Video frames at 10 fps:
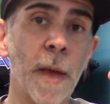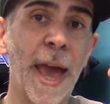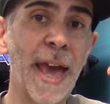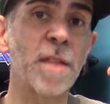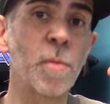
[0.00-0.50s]

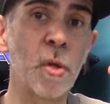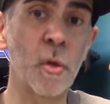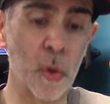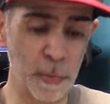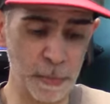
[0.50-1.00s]
as the
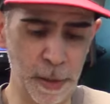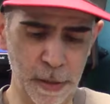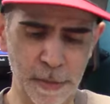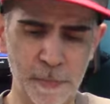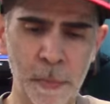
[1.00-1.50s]
machine's already been
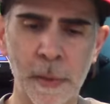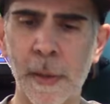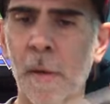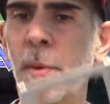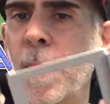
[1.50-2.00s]
built.
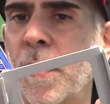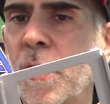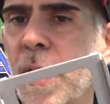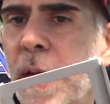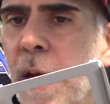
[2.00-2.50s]
Put my other
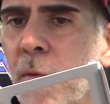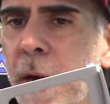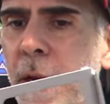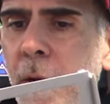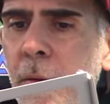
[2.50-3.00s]
side on
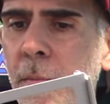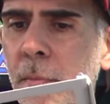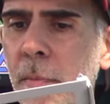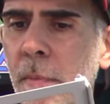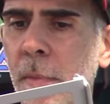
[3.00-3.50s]
right here,
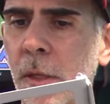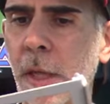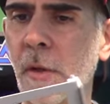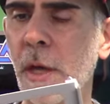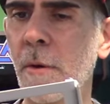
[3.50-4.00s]
just
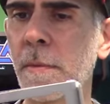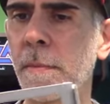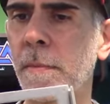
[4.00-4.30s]
like so.